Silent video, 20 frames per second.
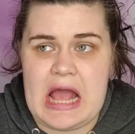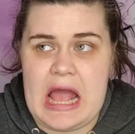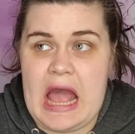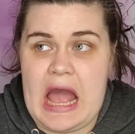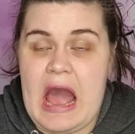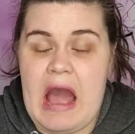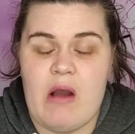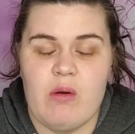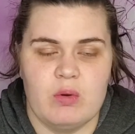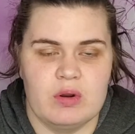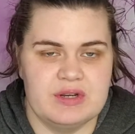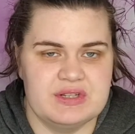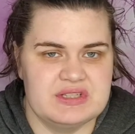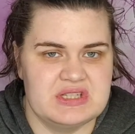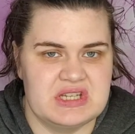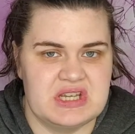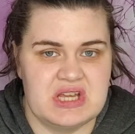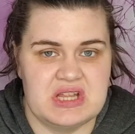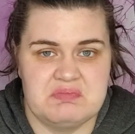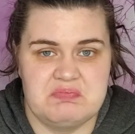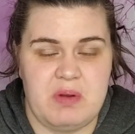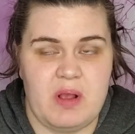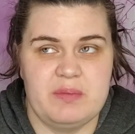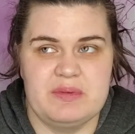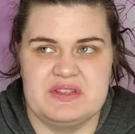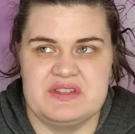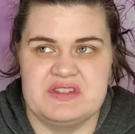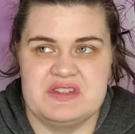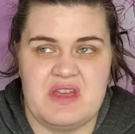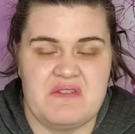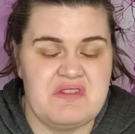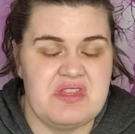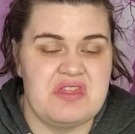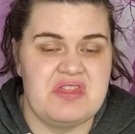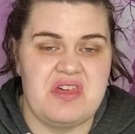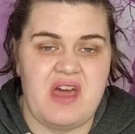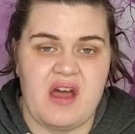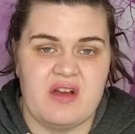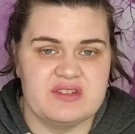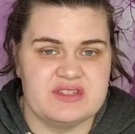hours, like probably
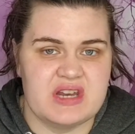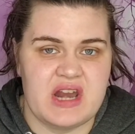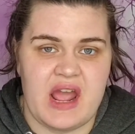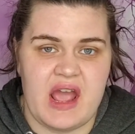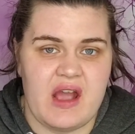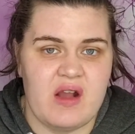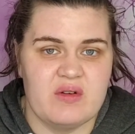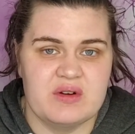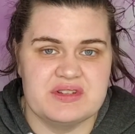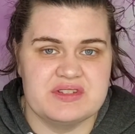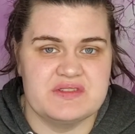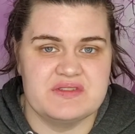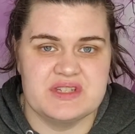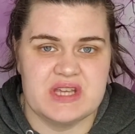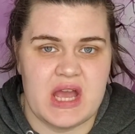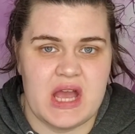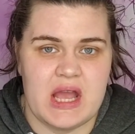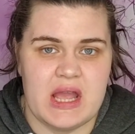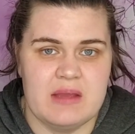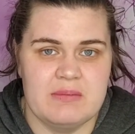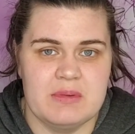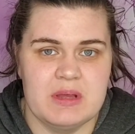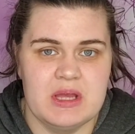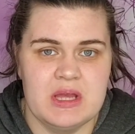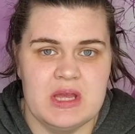7,000 hours of time